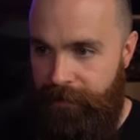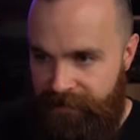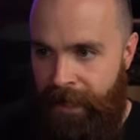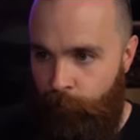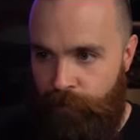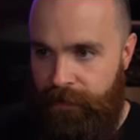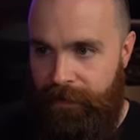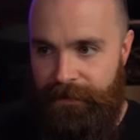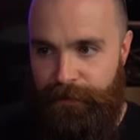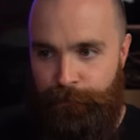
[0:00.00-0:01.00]
This network
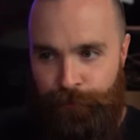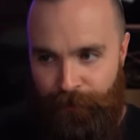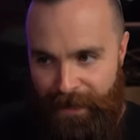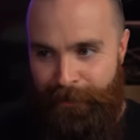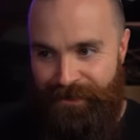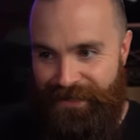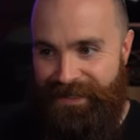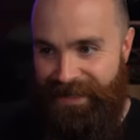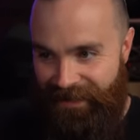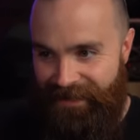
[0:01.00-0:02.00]
is pretty much
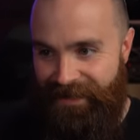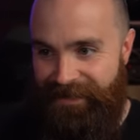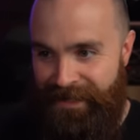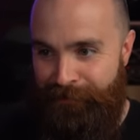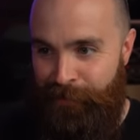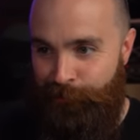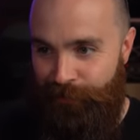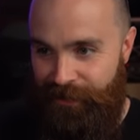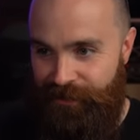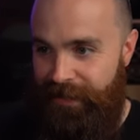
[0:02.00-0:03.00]
exactly like the default
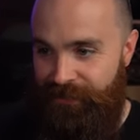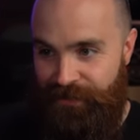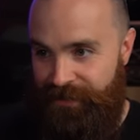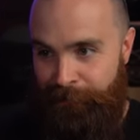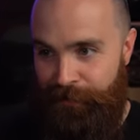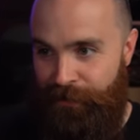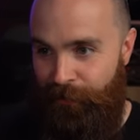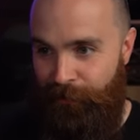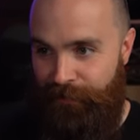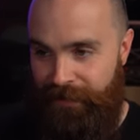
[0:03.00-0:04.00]
bridge. It's just simply
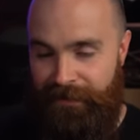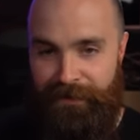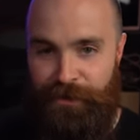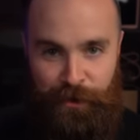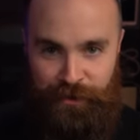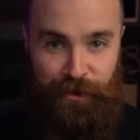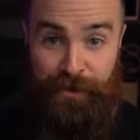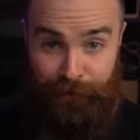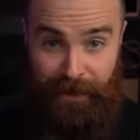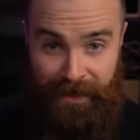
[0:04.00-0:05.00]
called the
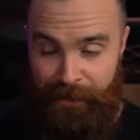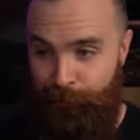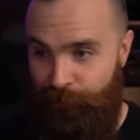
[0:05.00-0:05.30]
user-defined